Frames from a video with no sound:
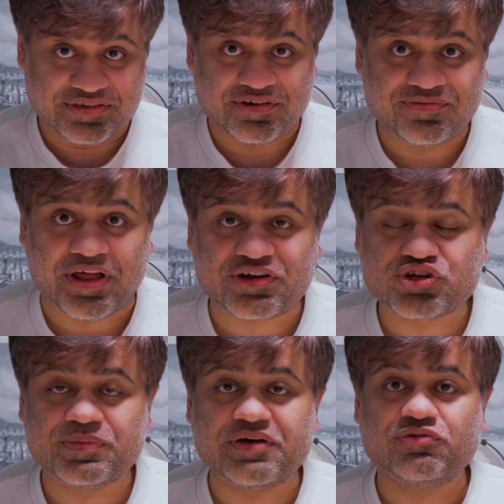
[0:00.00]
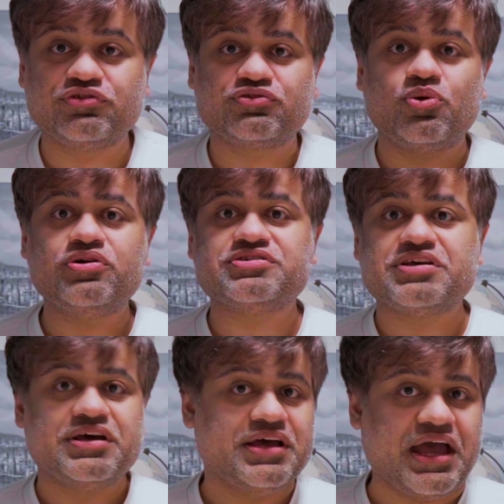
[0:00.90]
are flagship level scores.
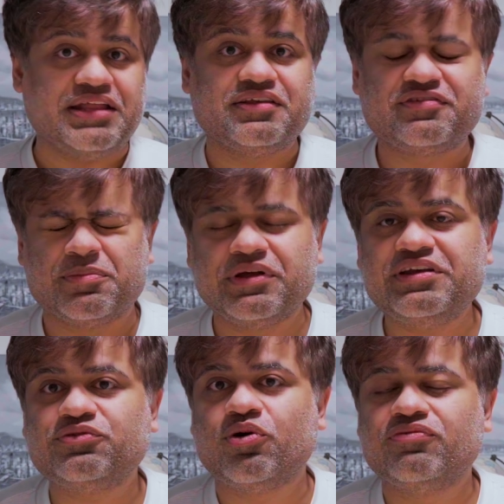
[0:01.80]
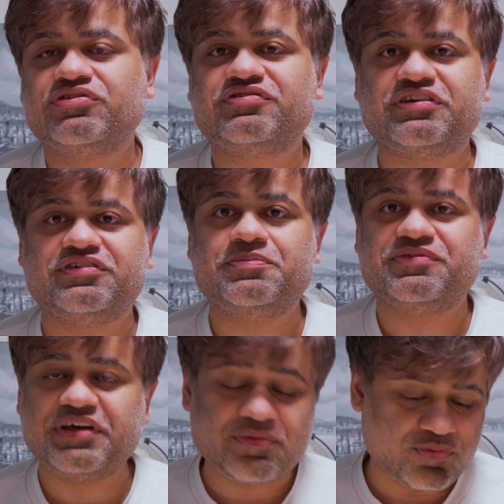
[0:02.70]
And the stability is over
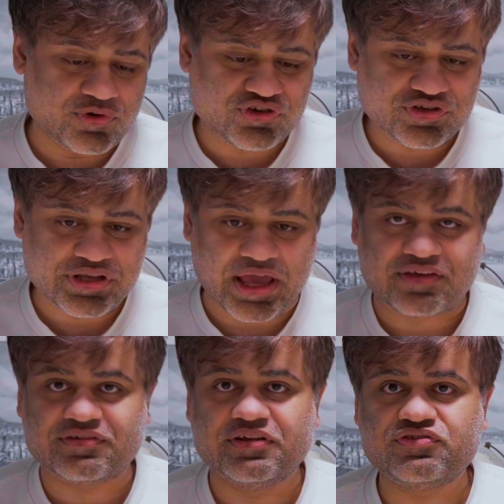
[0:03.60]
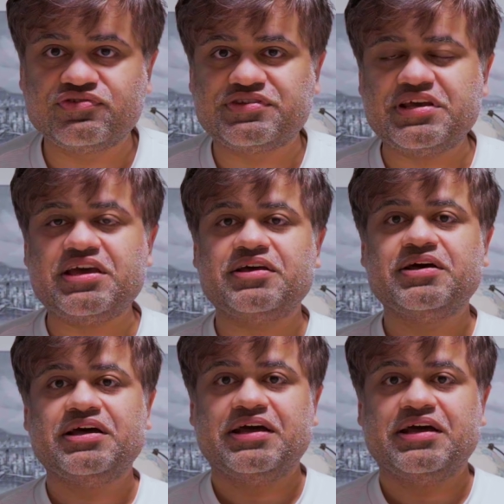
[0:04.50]
60%, which is excellent to see.